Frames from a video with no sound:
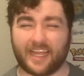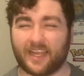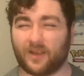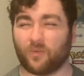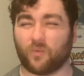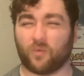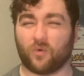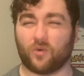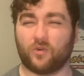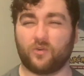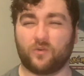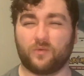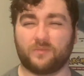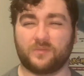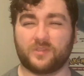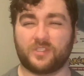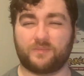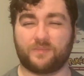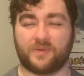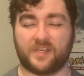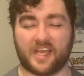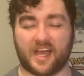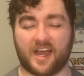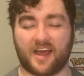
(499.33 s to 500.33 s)
rooms
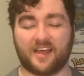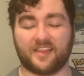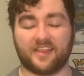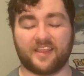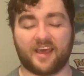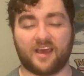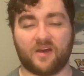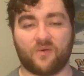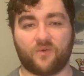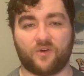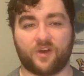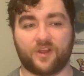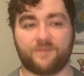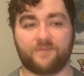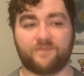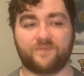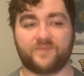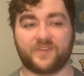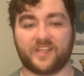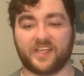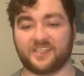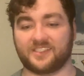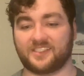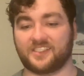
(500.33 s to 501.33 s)
beyond that one
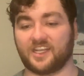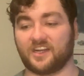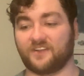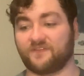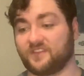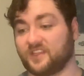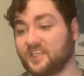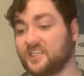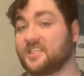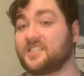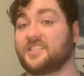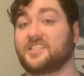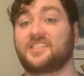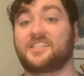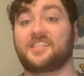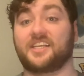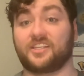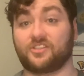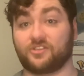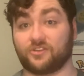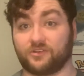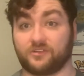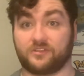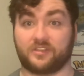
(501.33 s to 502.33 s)
instead of the
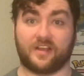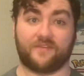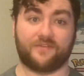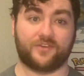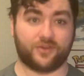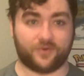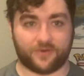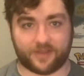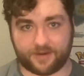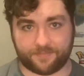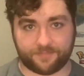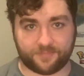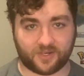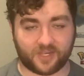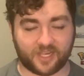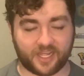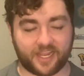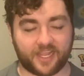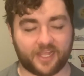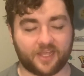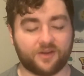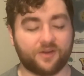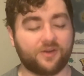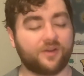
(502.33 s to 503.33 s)
6 or 7 you had
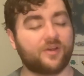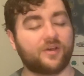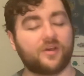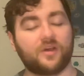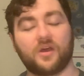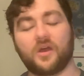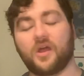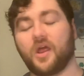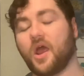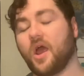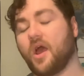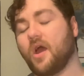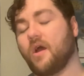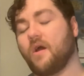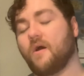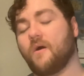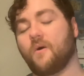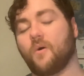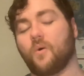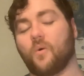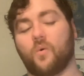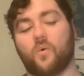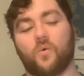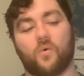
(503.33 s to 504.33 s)
planned,
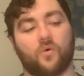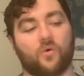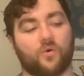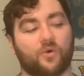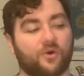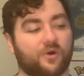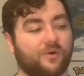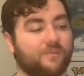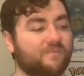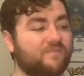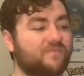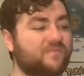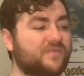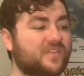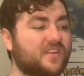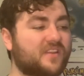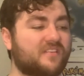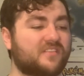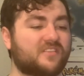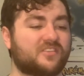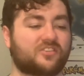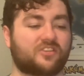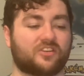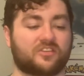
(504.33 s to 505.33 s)
or
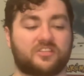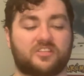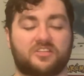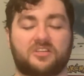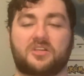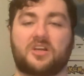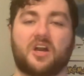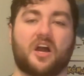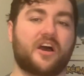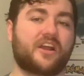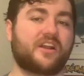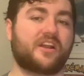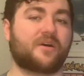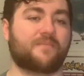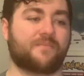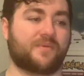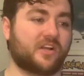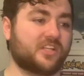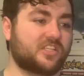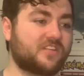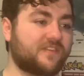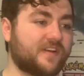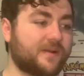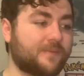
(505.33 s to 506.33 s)
just cut a
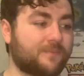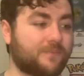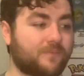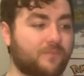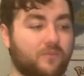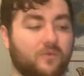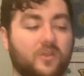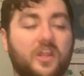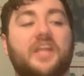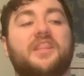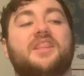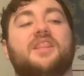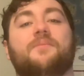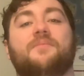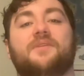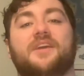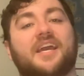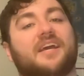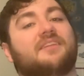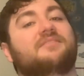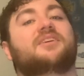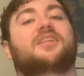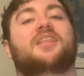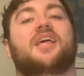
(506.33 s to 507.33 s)
bunch of it and let them
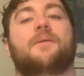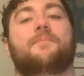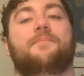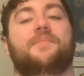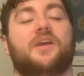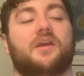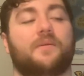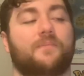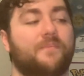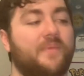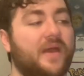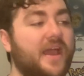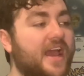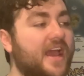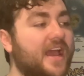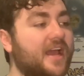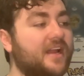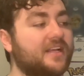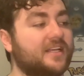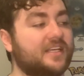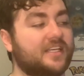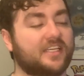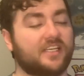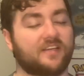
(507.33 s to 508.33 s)
get to that big
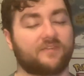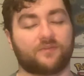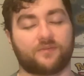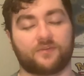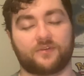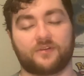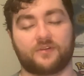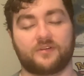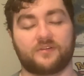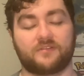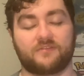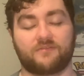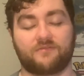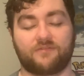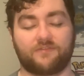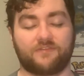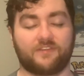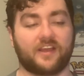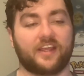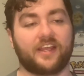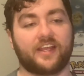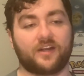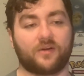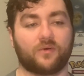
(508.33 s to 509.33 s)
bad evil
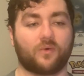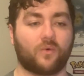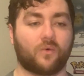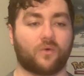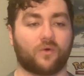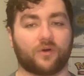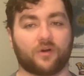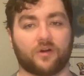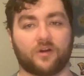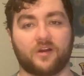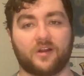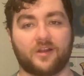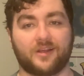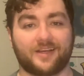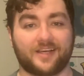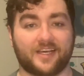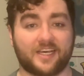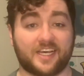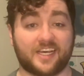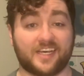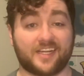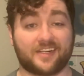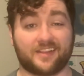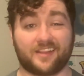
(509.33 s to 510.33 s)
fight, or
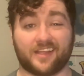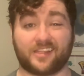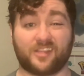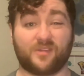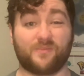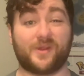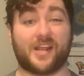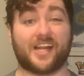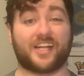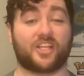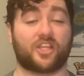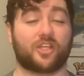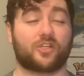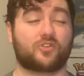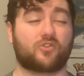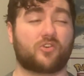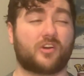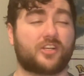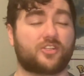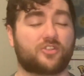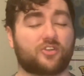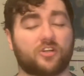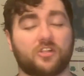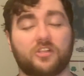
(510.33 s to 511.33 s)
let them get to the
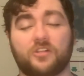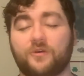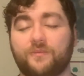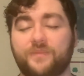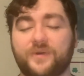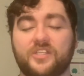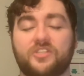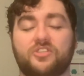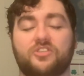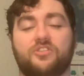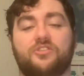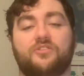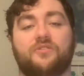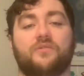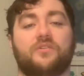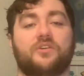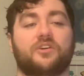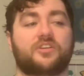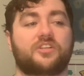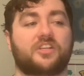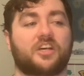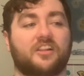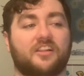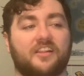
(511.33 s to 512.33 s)
treasure a little bit sooner
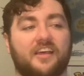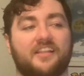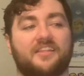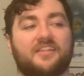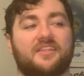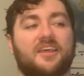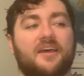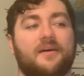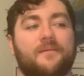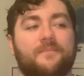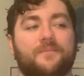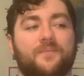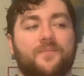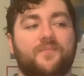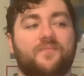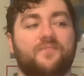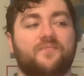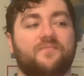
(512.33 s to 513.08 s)
to let them